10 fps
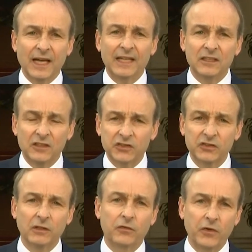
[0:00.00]
and
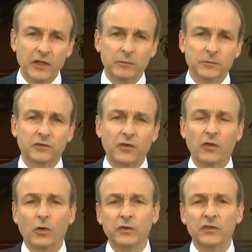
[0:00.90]
additional freedoms for
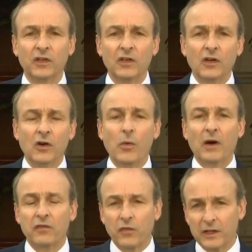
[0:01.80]
those who
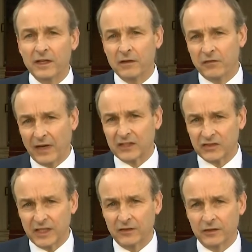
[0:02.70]
are fully
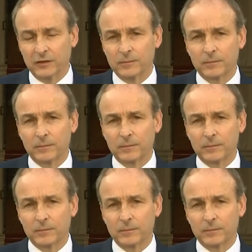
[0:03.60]
vaccinated.